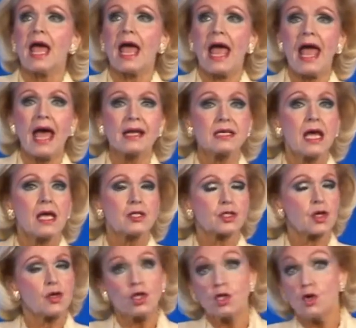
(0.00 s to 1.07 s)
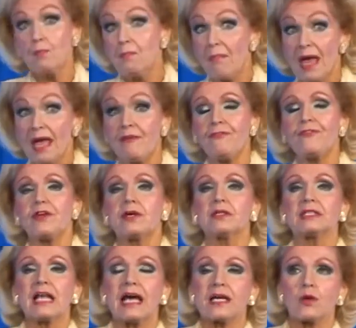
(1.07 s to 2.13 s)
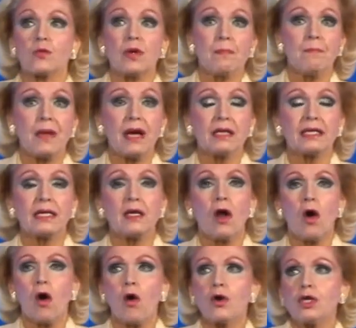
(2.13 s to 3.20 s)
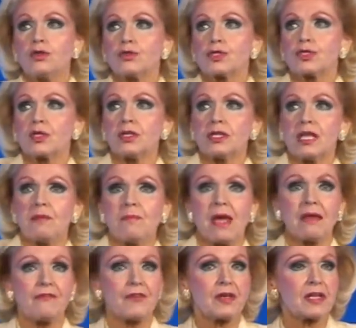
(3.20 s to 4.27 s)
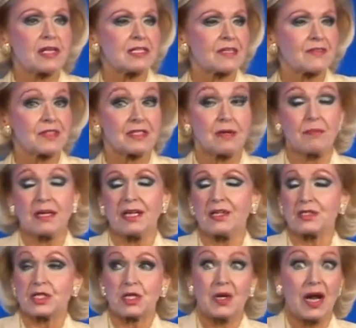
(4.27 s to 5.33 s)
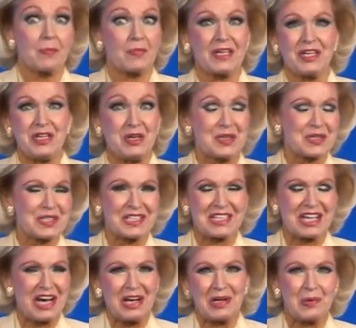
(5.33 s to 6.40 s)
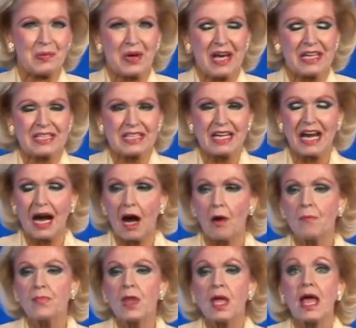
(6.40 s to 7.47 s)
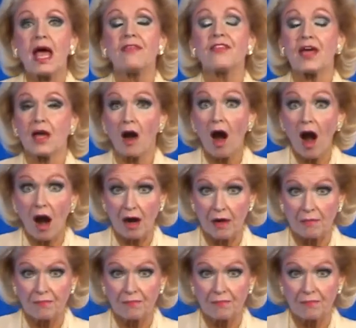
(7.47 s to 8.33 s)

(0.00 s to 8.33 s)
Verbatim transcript: And so you may feel like rebelling, or you certainly may feel as if somebody is cramping your style right now. And they are.